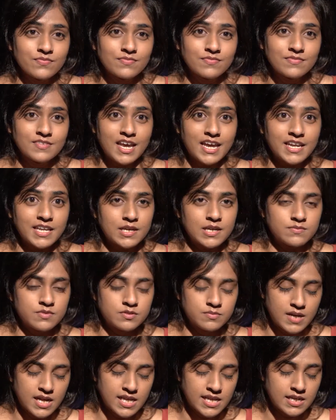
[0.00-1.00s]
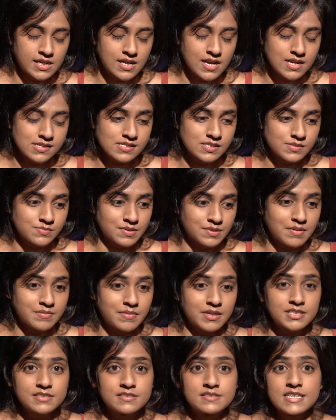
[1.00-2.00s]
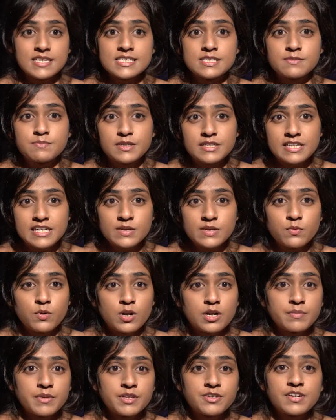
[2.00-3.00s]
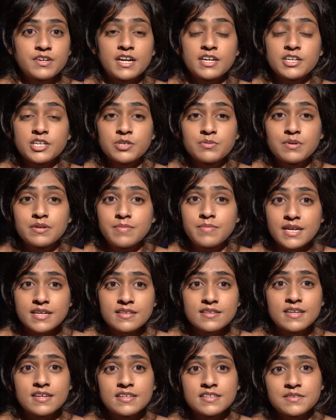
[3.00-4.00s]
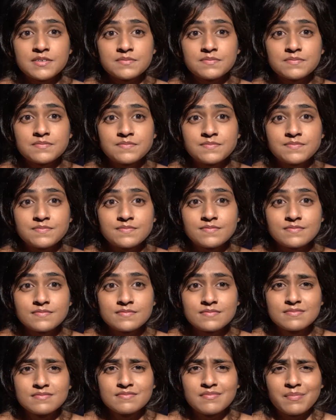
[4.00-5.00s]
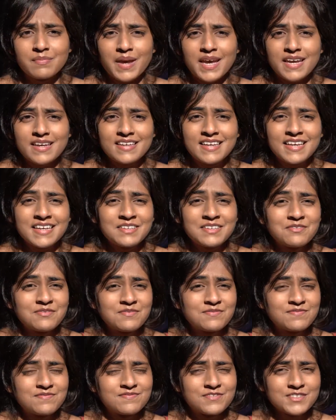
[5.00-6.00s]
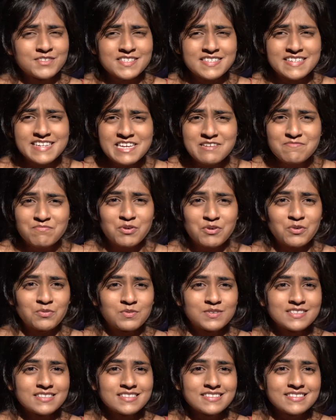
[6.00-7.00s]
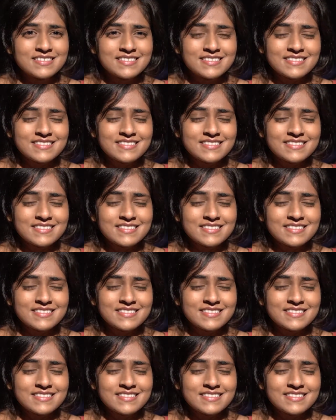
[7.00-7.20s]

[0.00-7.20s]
Signing up for ballet classes when my mother desperately wanted me to continue my Bharatanatyam. Begging for sleepovers.